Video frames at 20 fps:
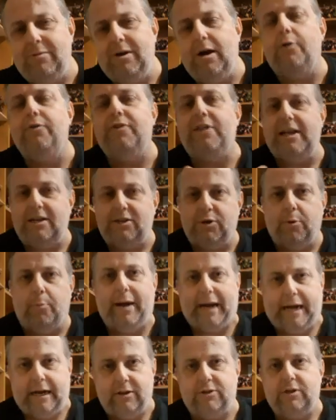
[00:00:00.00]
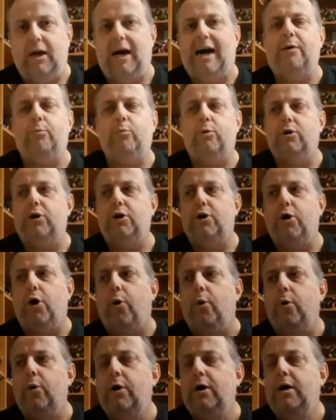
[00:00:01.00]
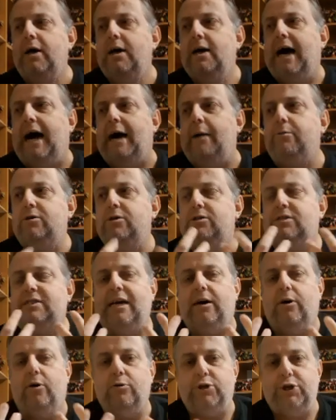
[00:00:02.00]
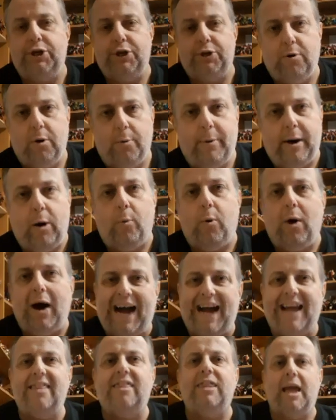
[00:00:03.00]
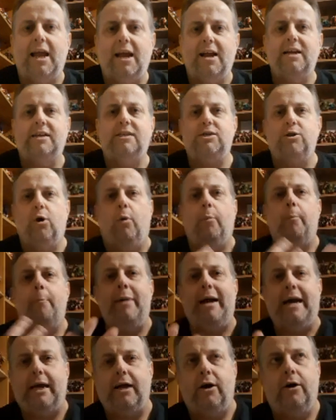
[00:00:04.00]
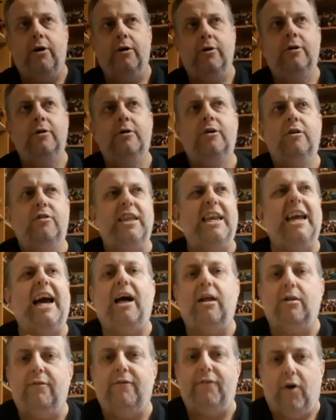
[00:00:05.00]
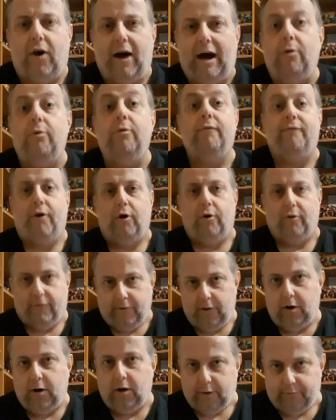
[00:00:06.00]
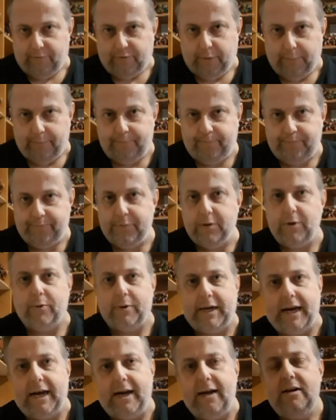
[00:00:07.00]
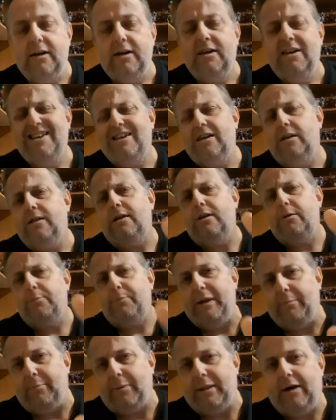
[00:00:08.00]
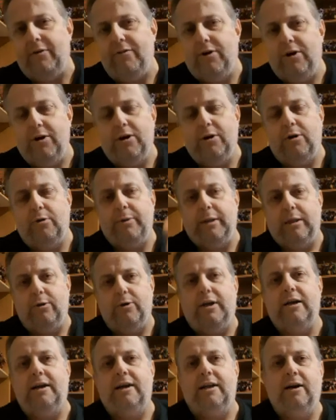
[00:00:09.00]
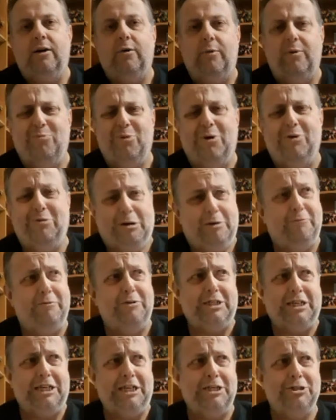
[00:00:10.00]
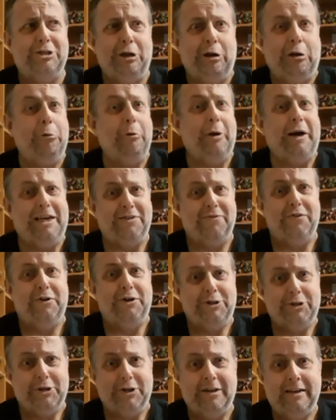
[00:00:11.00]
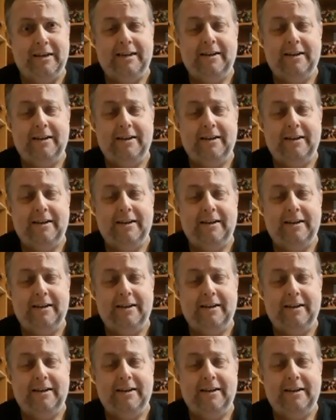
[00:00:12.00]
these Omegas. I'm going to talk to you about what I think is the Omega, the alpha out of all of them. Okay? Now, a lot of people out there are going to be looking at it and going, well, obviously it's the New Age version.